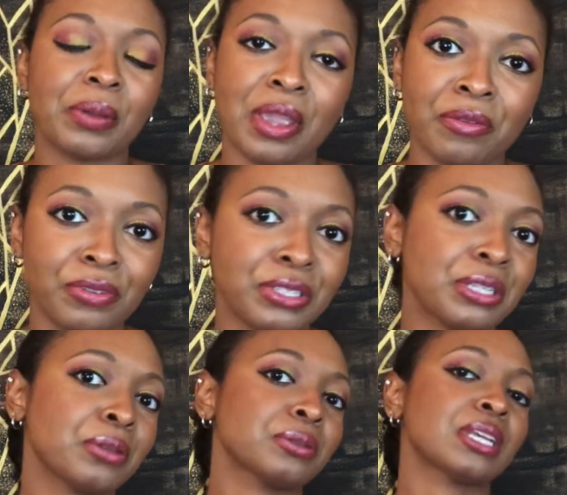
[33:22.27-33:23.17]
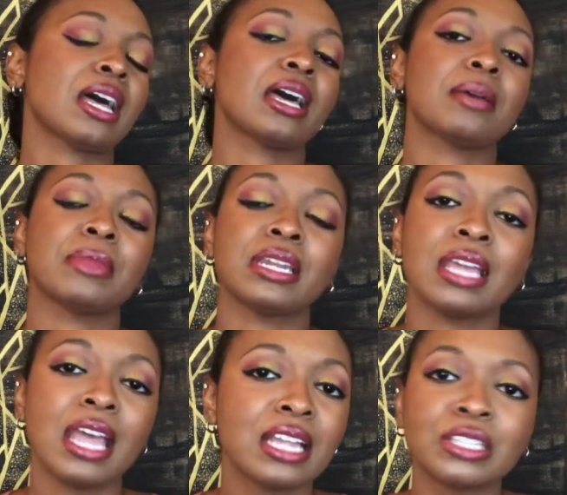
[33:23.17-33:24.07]
every single time. And
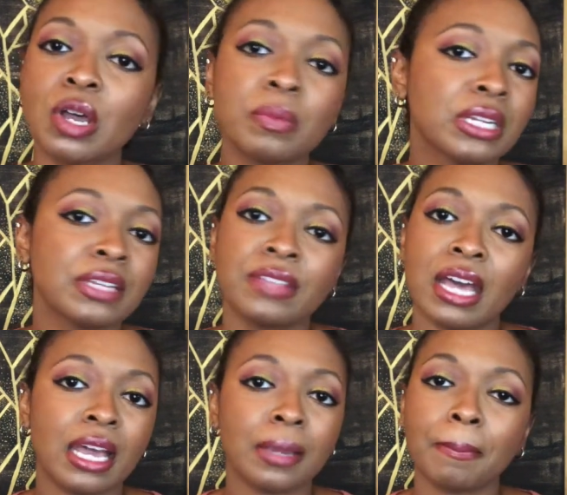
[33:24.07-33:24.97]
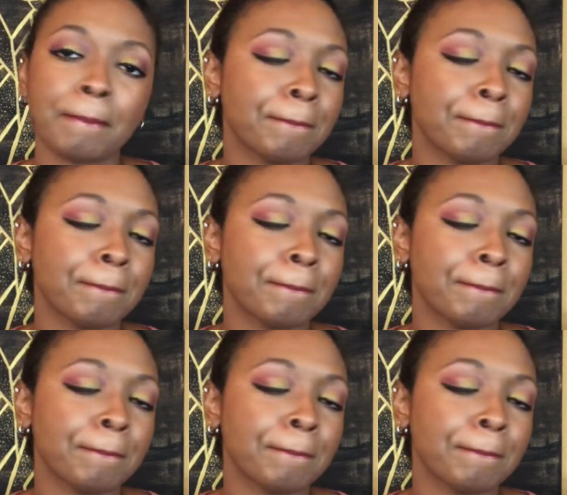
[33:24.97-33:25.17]
don't believe the hype.